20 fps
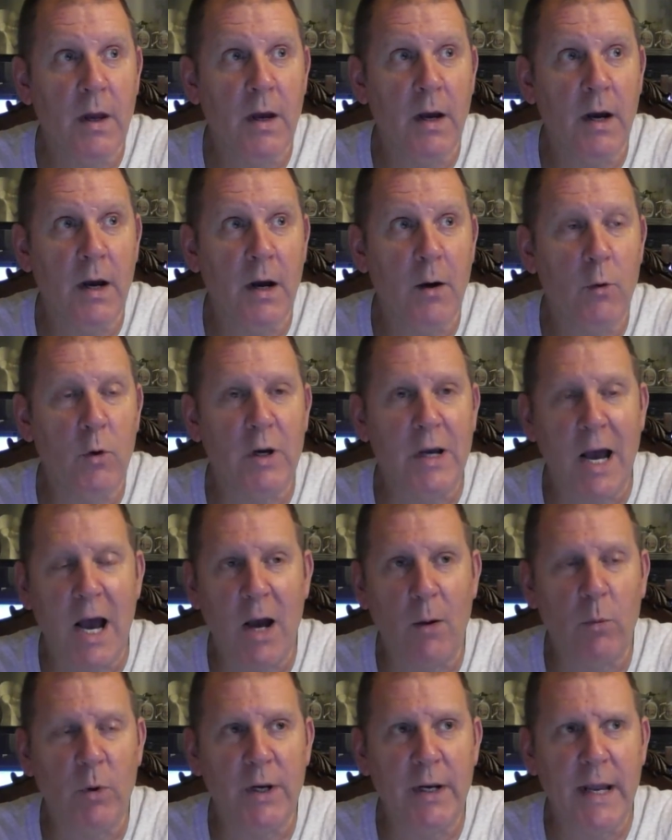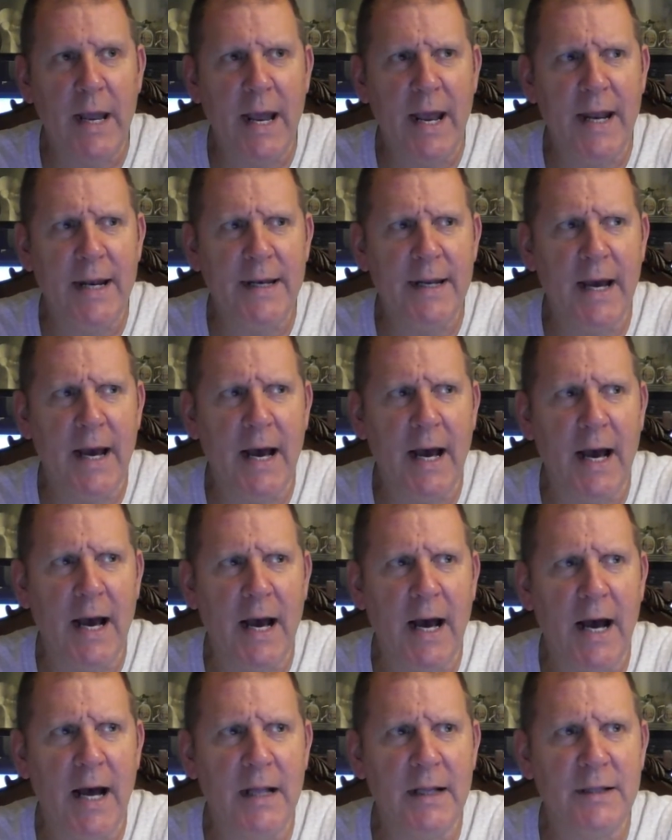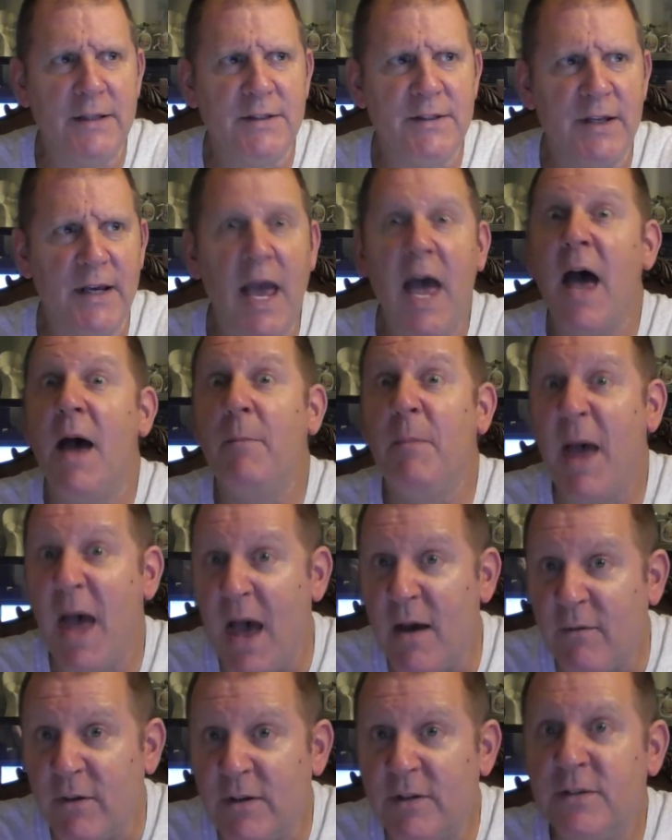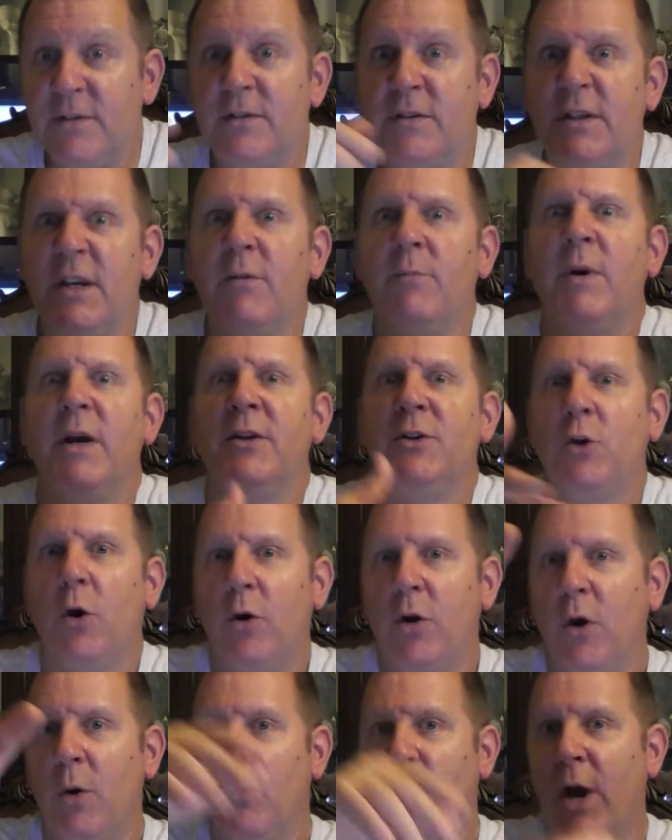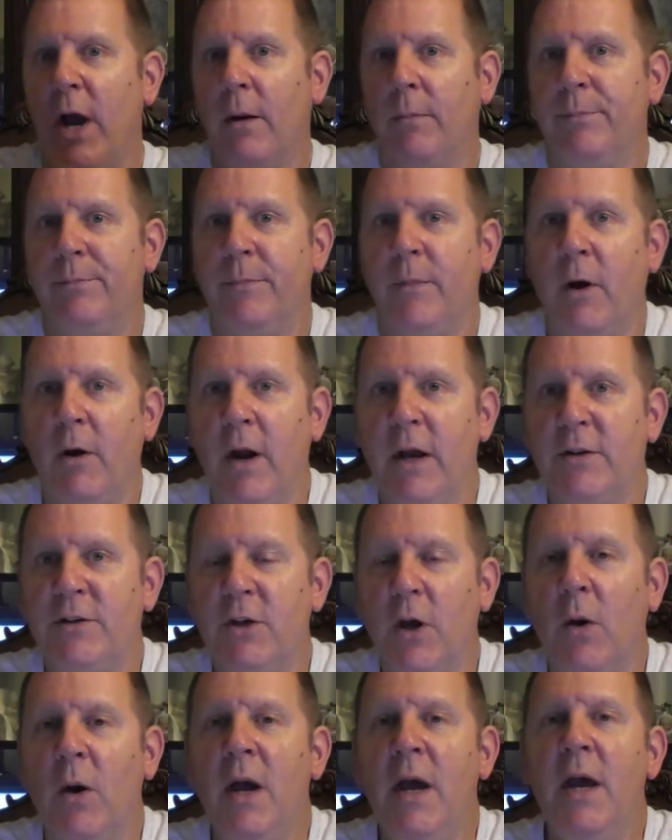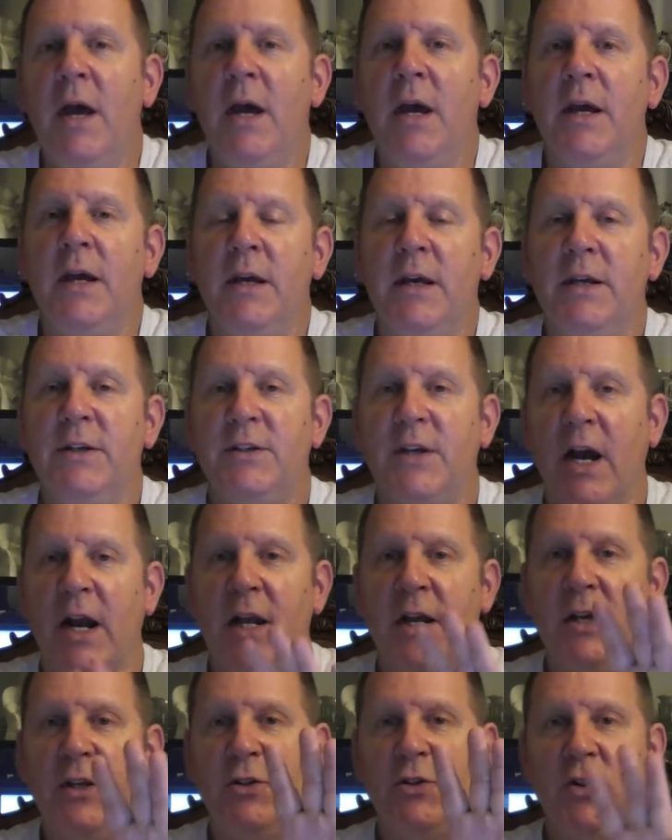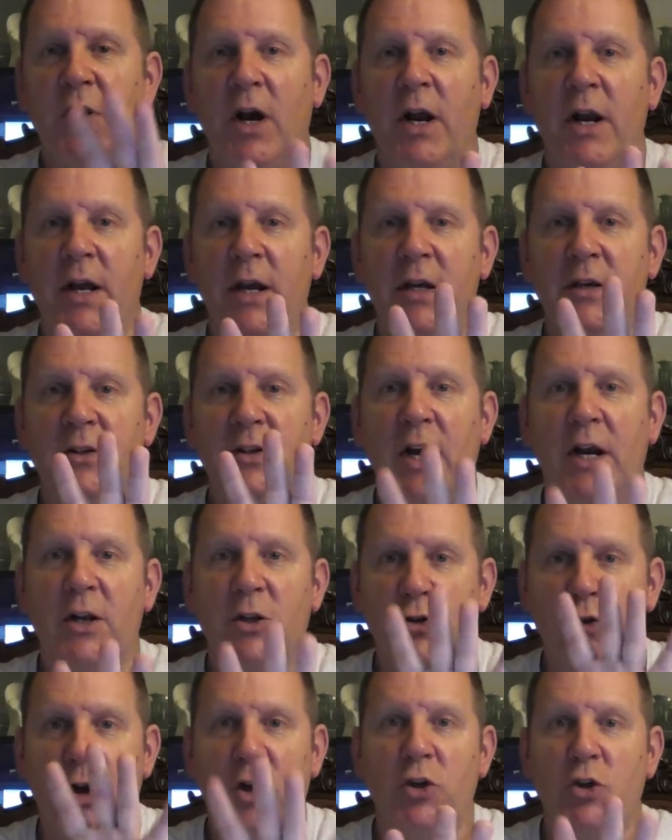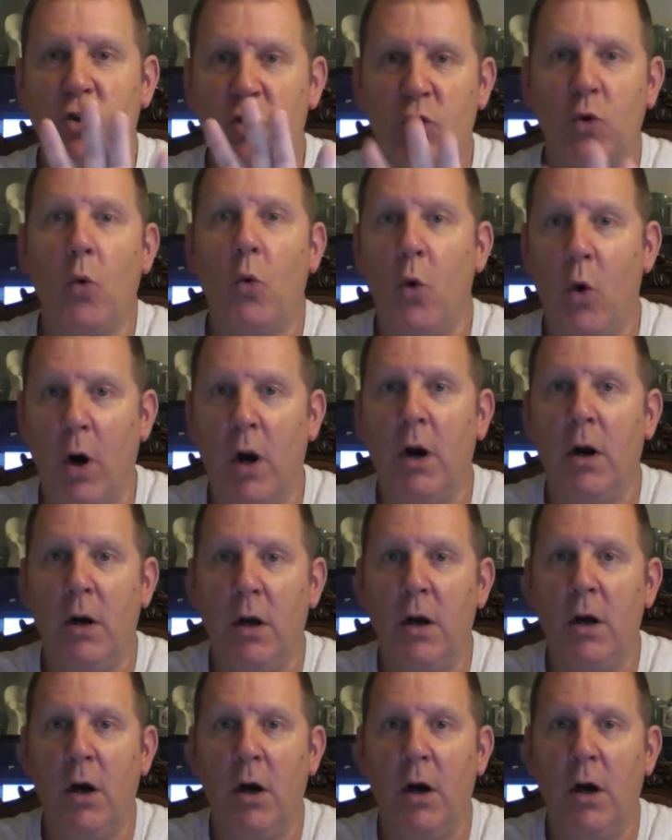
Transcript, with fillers: uh, Godwin and uh, let's see Evans. Give me Antonio Brown. All right, so he's got to he's got to, he's got to try to score.